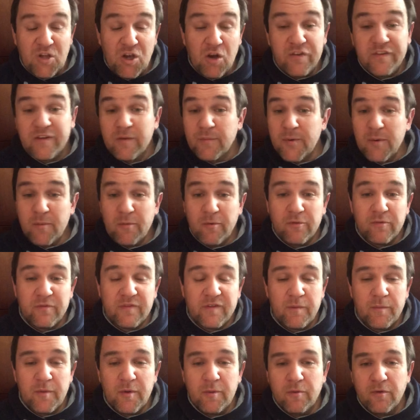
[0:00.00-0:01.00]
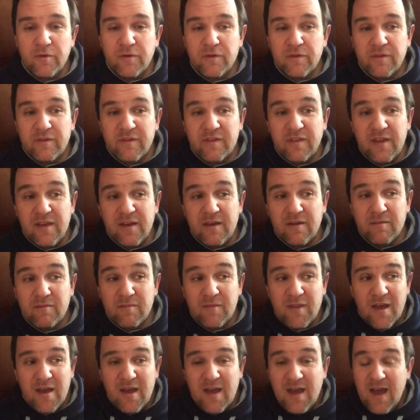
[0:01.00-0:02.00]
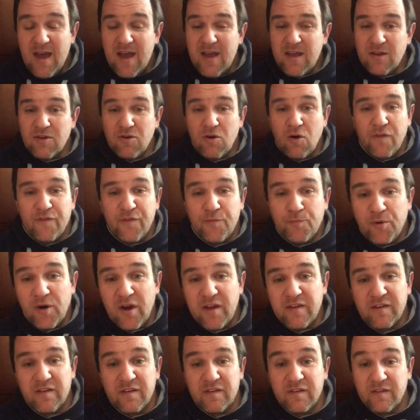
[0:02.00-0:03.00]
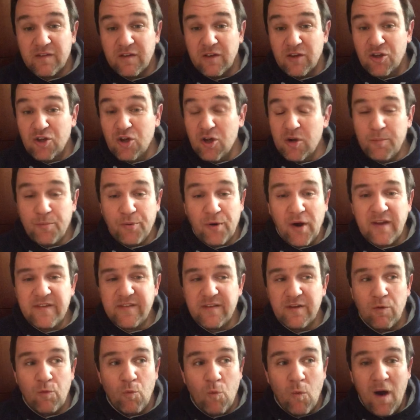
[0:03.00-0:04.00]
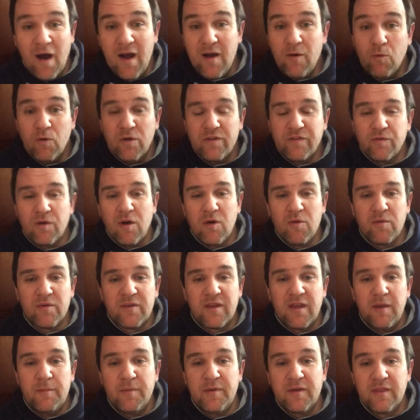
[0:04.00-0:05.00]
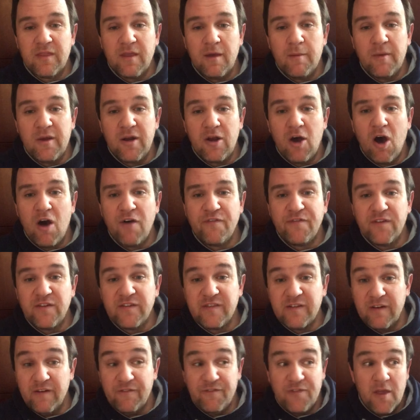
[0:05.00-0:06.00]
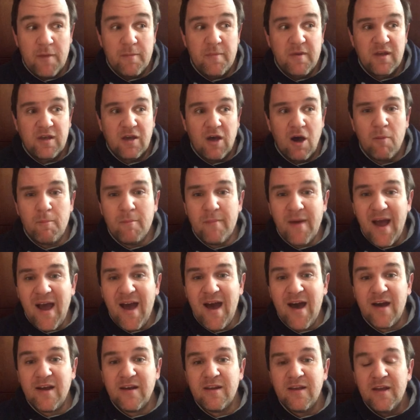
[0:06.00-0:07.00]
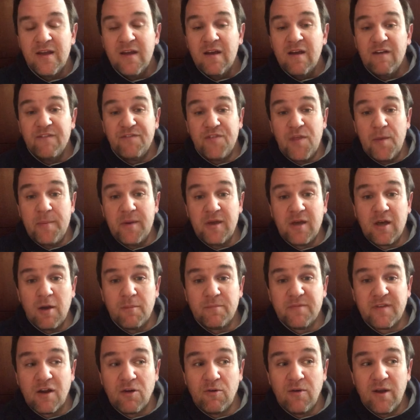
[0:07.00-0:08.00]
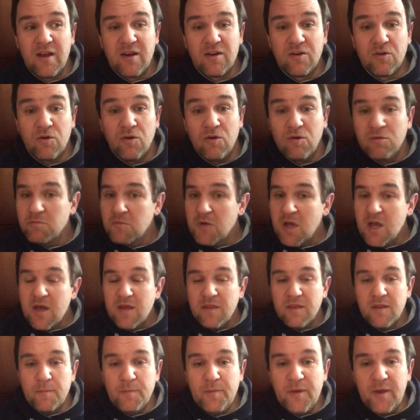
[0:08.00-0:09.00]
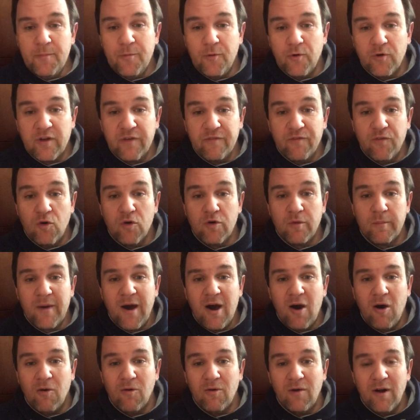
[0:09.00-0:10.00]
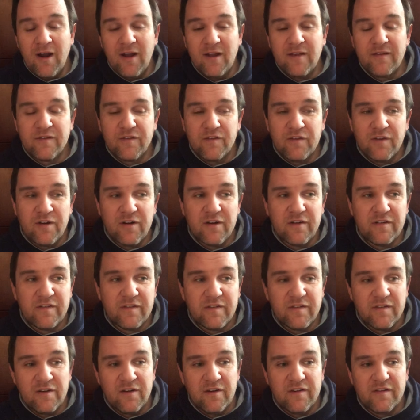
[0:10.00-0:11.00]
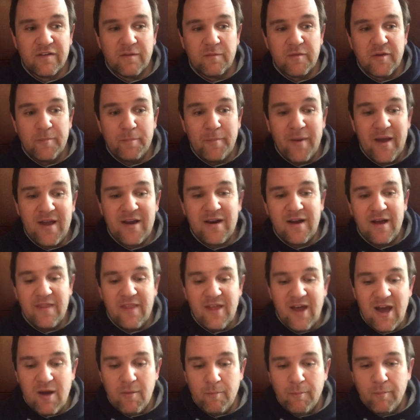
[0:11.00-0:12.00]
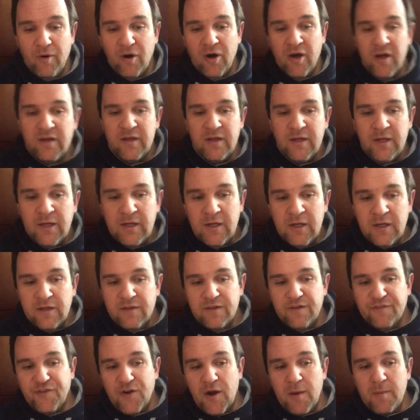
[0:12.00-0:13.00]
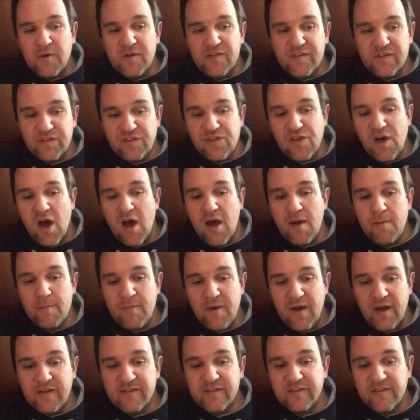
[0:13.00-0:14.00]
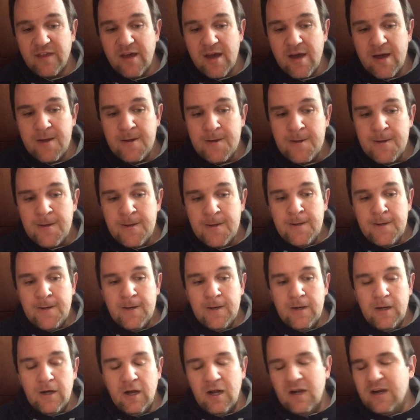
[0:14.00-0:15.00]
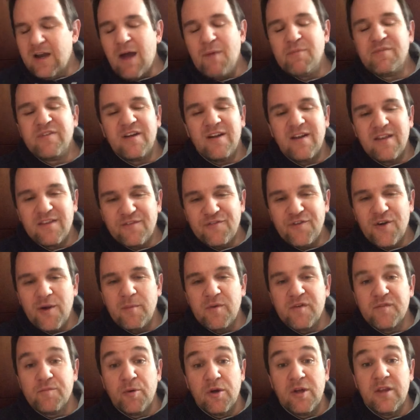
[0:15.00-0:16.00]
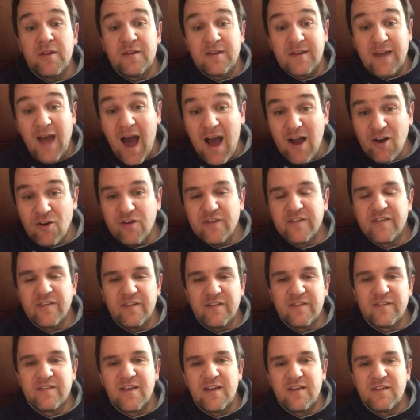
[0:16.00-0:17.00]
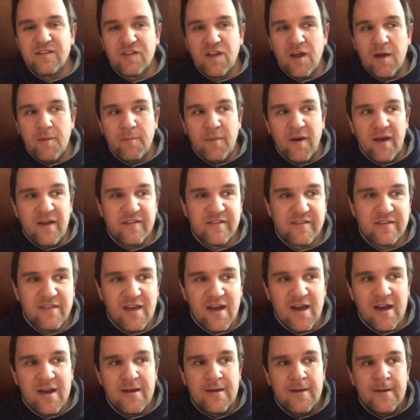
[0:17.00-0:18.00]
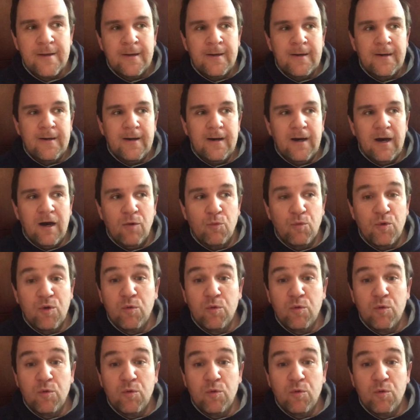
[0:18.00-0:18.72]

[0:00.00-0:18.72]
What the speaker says: some people think that, hey, if a president's a good president, what's wrong with keeping them in office? And if they become bad, if they become tyrannical, the people can vote them out, right? So there is some debate on that, but the framers thought best that I'm sorry, not the framers, but Congress and the states thought best that we